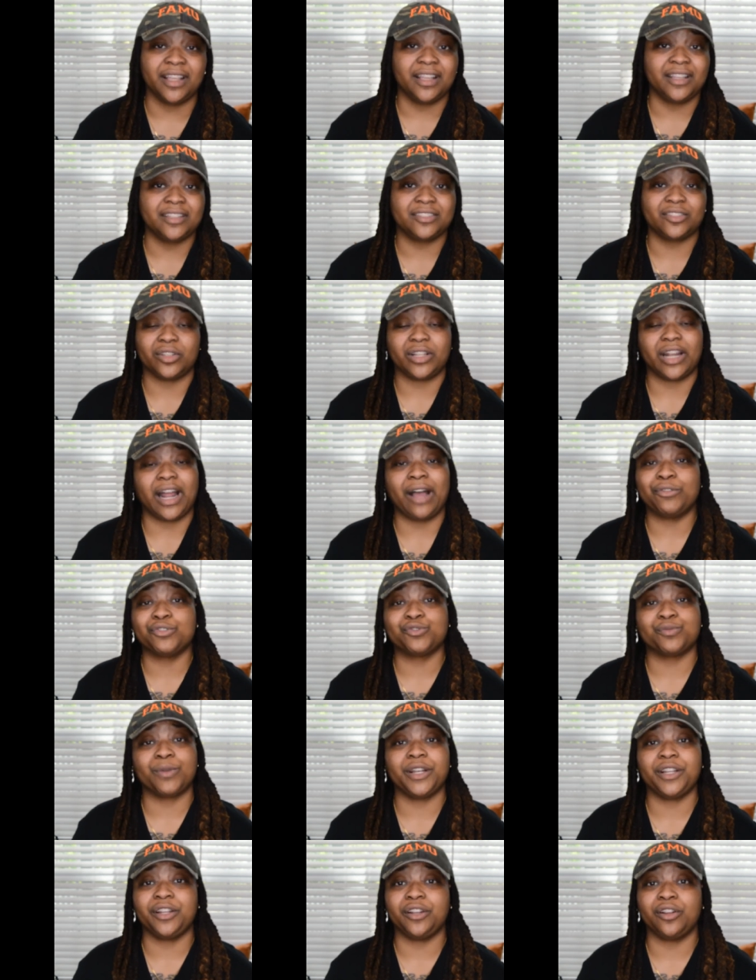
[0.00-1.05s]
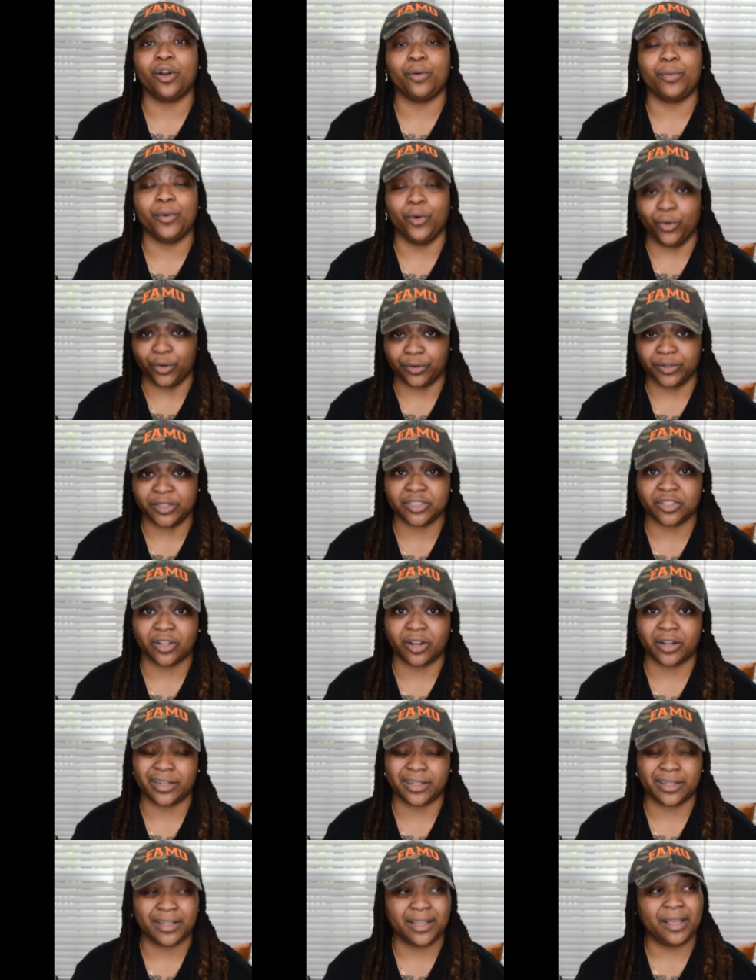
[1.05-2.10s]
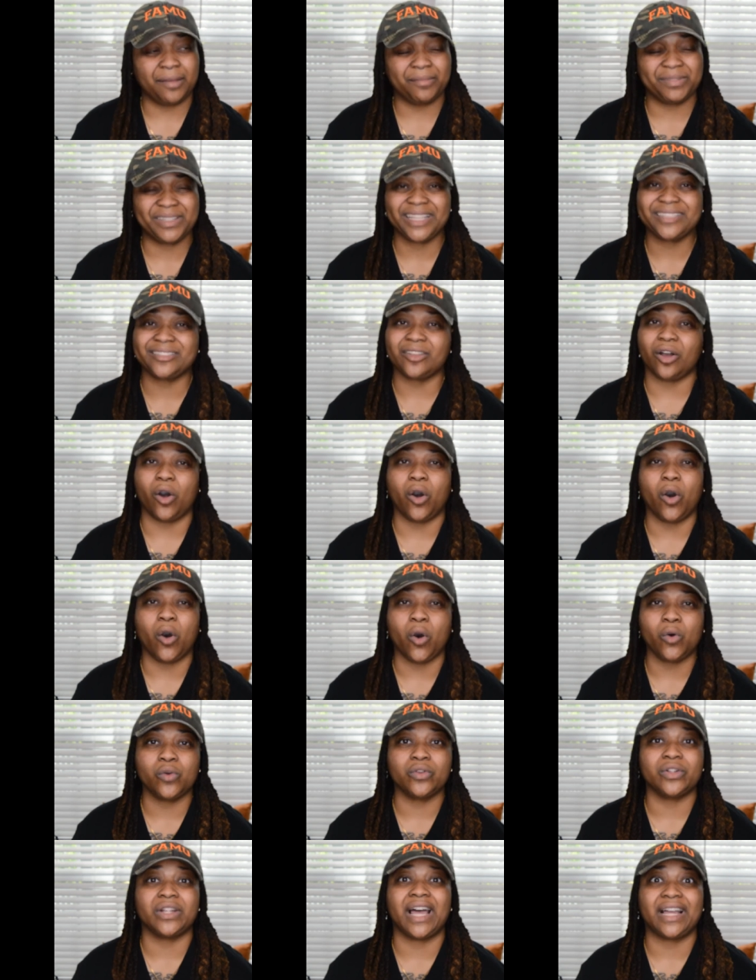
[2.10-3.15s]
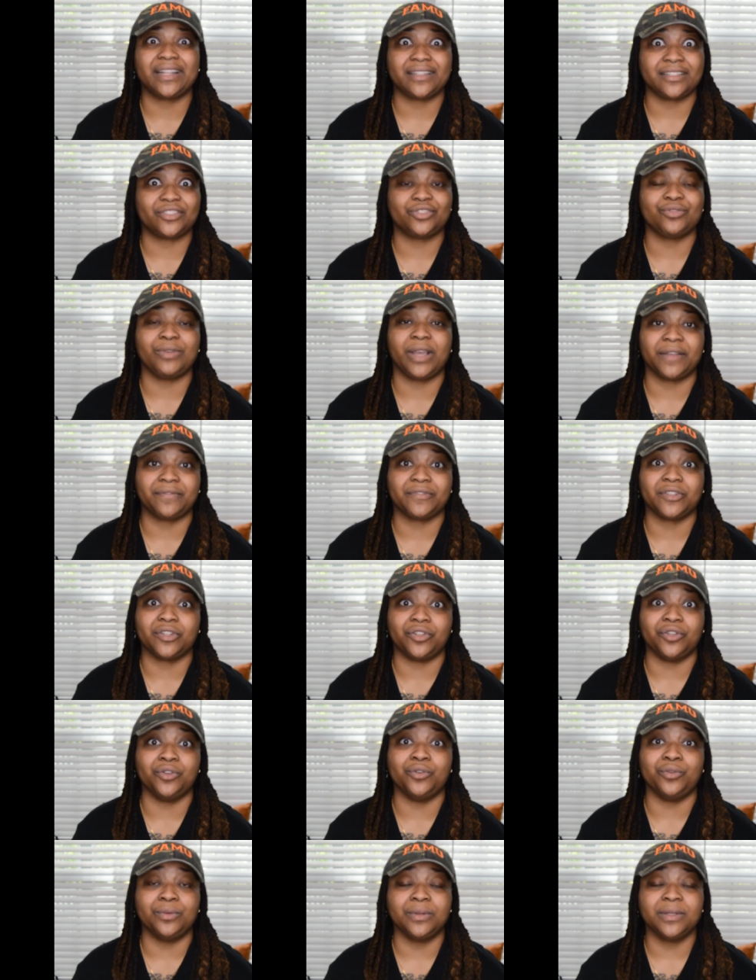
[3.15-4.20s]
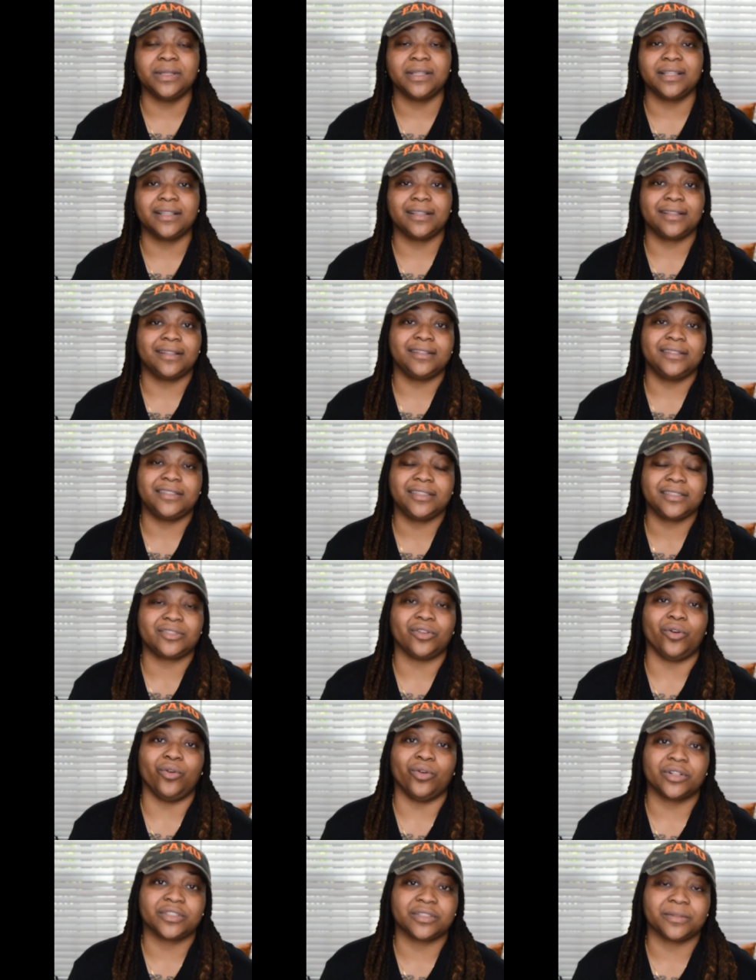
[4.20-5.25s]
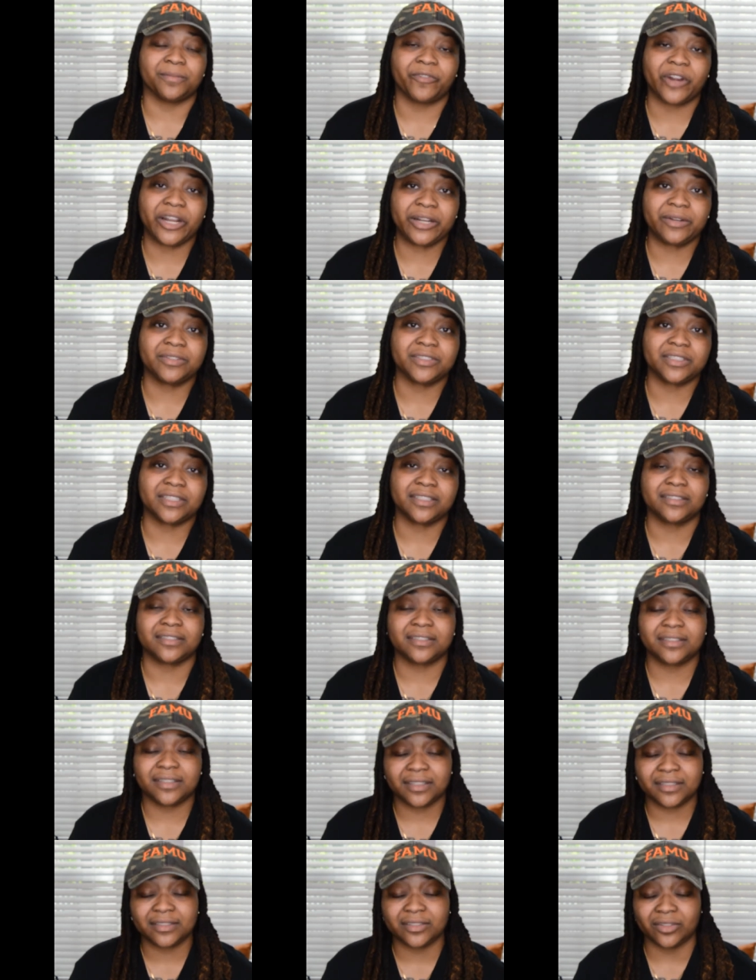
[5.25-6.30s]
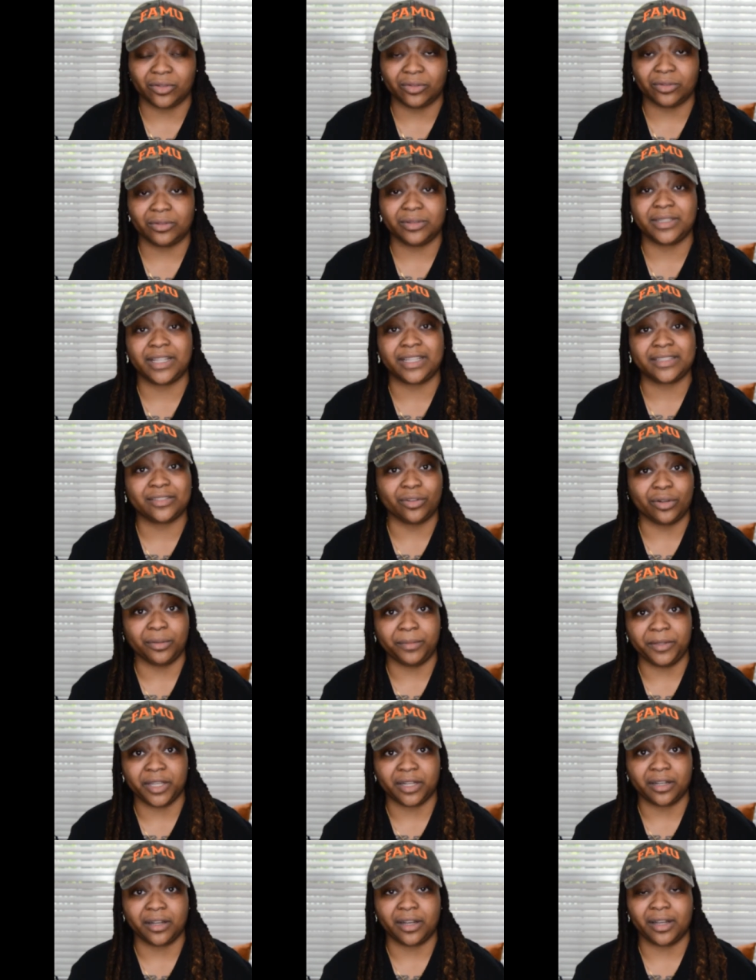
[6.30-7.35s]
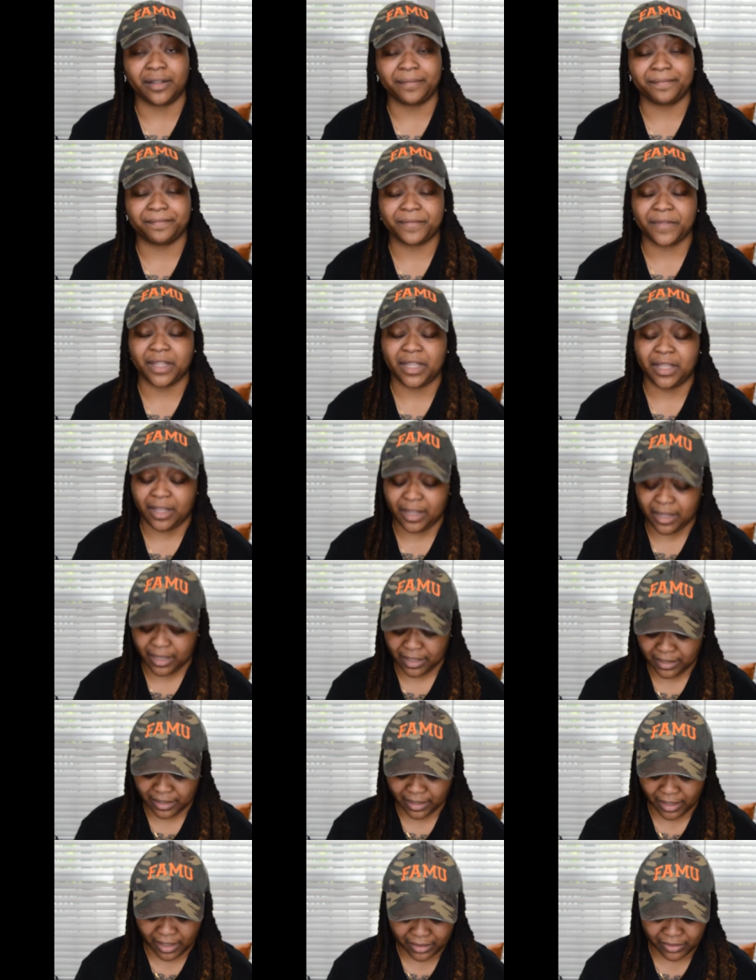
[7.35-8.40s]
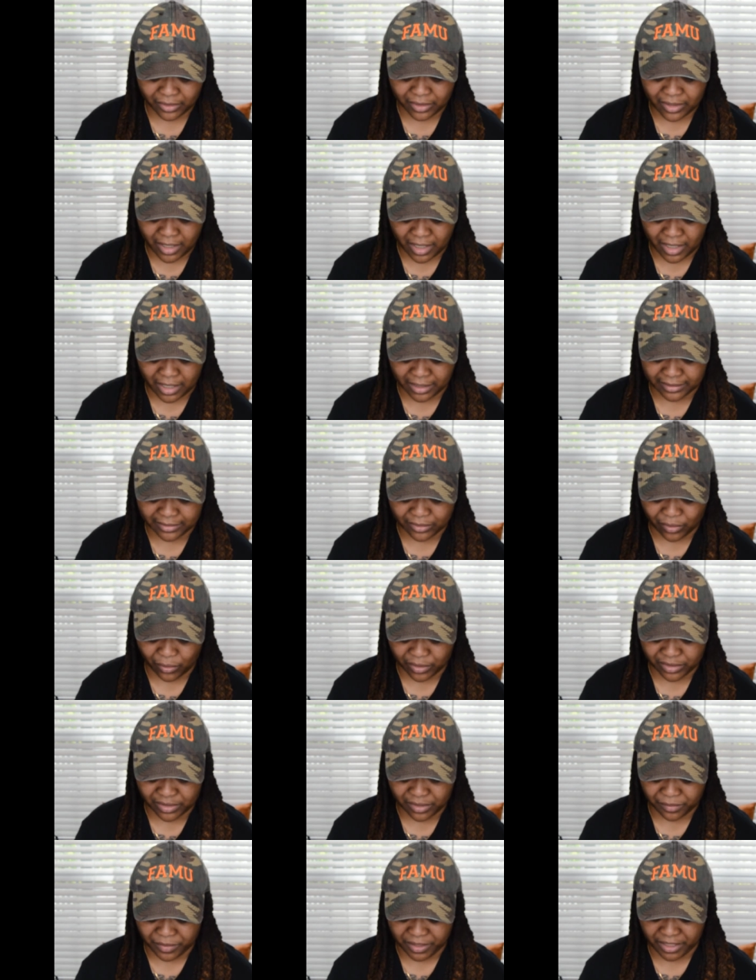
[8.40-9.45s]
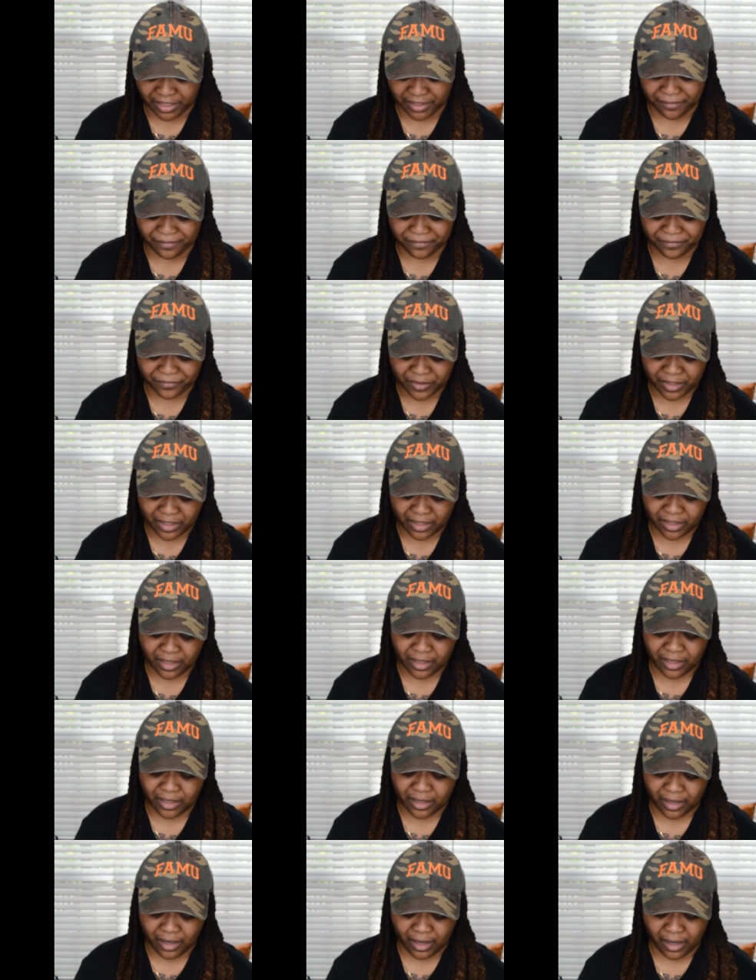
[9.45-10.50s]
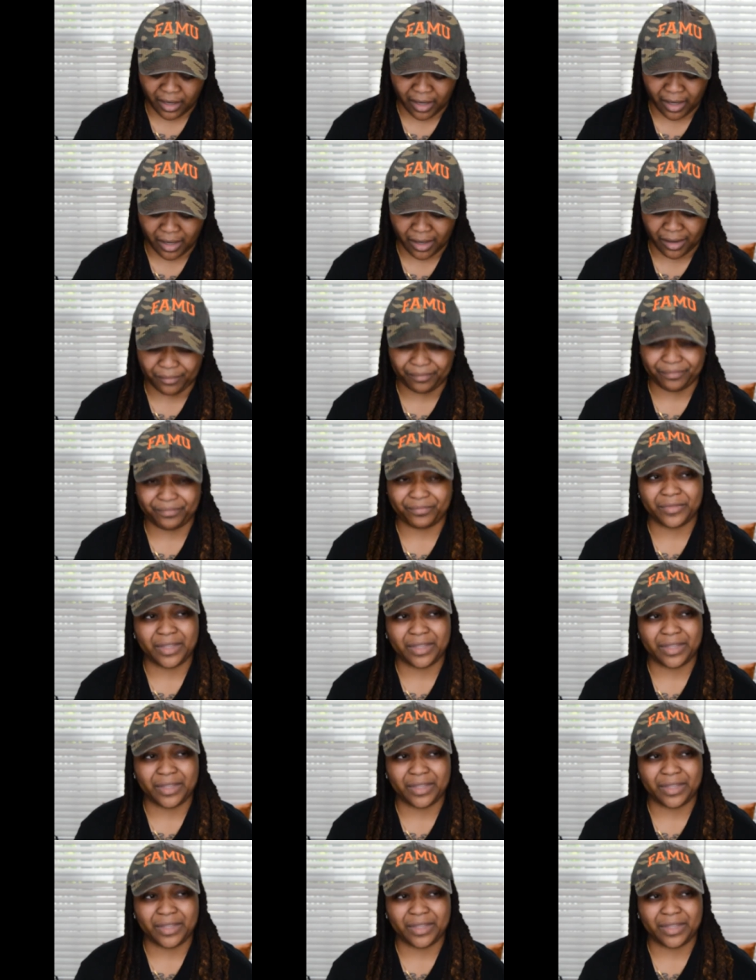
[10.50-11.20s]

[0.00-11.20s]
so that I was ready to go when ordering started. But that's a whole lot that you have to do just to order some fragrances. So that's going to be a con. The other con is going to be, I